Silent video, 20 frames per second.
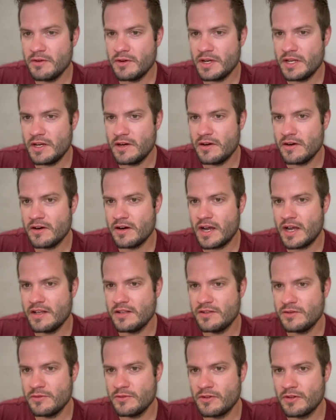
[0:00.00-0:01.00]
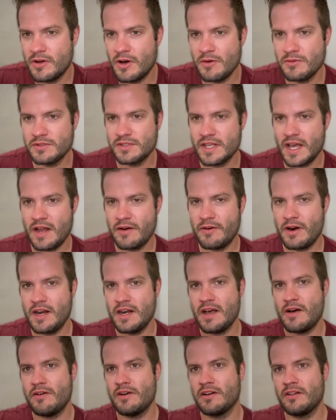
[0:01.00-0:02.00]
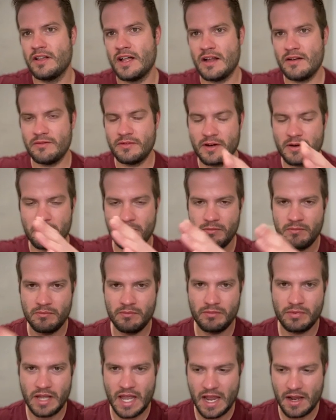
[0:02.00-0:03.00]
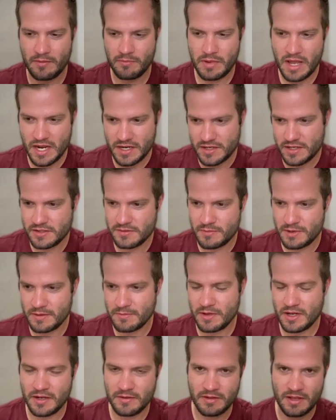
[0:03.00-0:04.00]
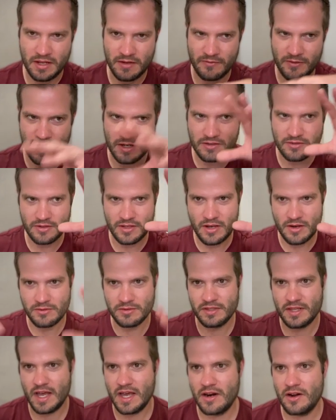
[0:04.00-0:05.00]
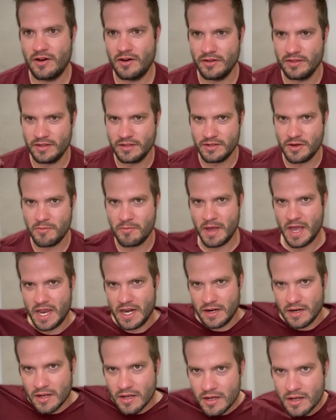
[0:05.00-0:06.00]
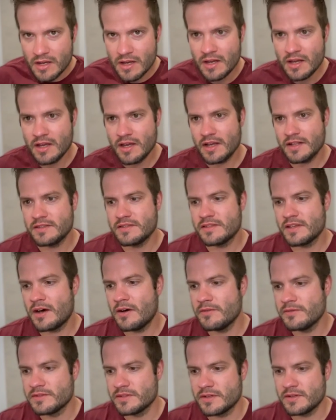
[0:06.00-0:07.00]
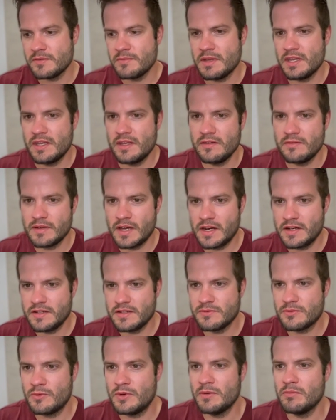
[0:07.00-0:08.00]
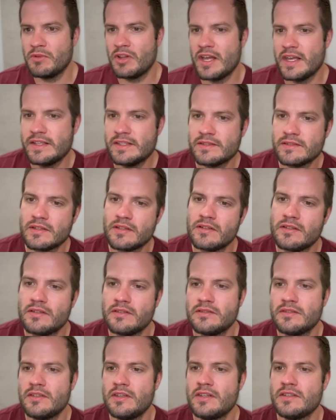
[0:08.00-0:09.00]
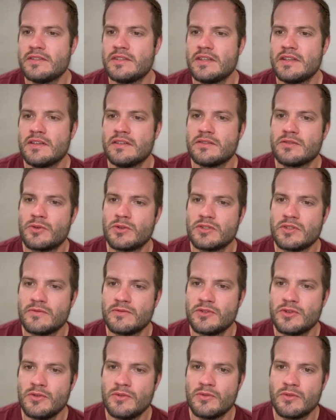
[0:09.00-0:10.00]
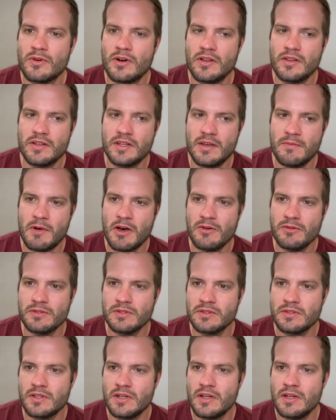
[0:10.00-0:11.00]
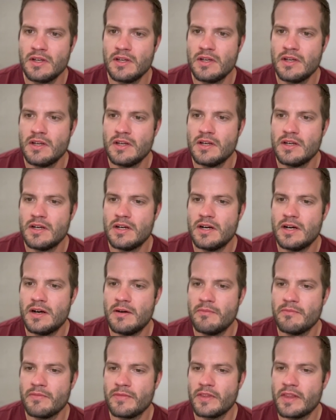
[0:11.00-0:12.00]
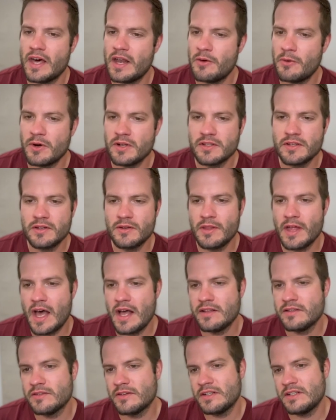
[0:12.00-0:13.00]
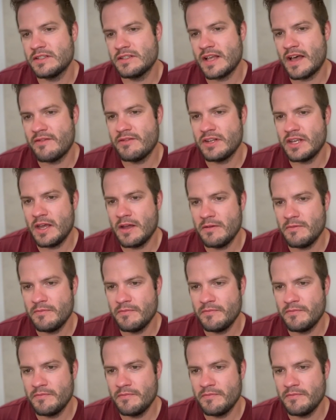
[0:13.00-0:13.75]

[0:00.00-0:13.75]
it here. I do host that right now on Cloudflare pages, but I'm going to eventually host that on the domain itself. So it'll be kind of just one place. So you can see the source of truth for all the demos. Um, a lot of work to do that, so I just haven't yet.